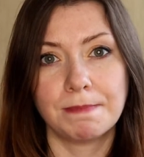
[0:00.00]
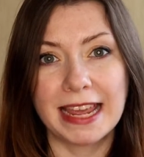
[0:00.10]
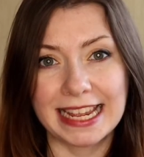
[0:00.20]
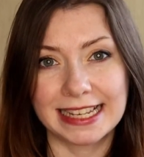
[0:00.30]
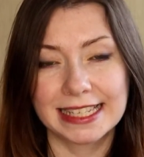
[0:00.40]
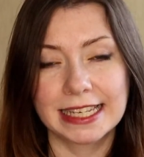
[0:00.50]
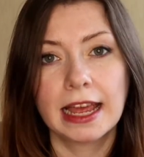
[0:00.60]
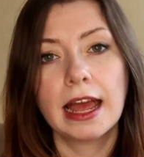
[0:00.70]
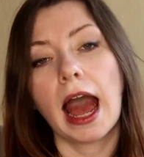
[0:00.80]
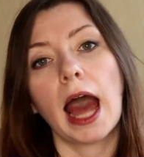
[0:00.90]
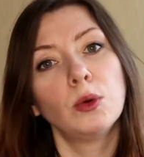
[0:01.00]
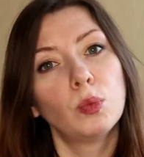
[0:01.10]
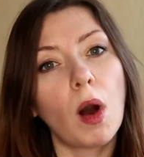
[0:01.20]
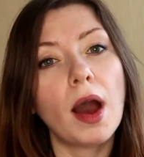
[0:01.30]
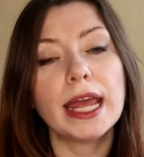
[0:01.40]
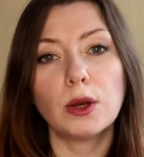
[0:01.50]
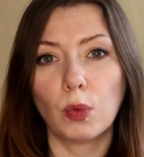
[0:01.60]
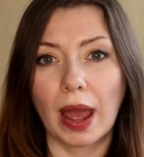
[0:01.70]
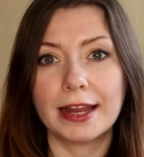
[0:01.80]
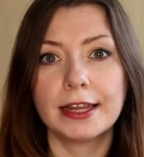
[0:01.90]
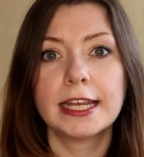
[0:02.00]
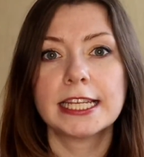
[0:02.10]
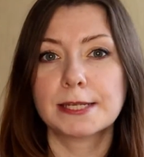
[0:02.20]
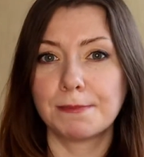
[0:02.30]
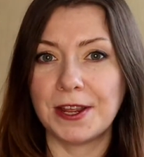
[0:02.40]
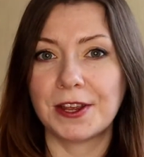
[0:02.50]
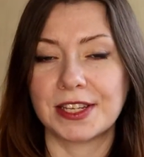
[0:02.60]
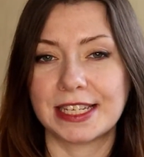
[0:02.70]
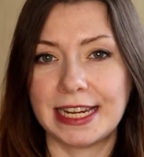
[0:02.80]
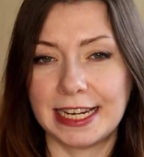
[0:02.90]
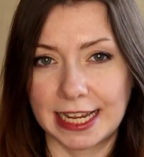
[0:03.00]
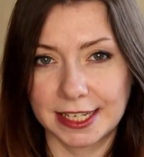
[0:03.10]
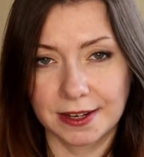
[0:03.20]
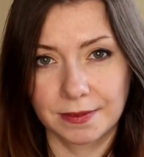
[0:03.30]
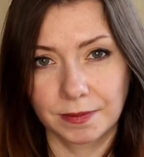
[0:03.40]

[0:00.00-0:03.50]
means and why and when speakers need it.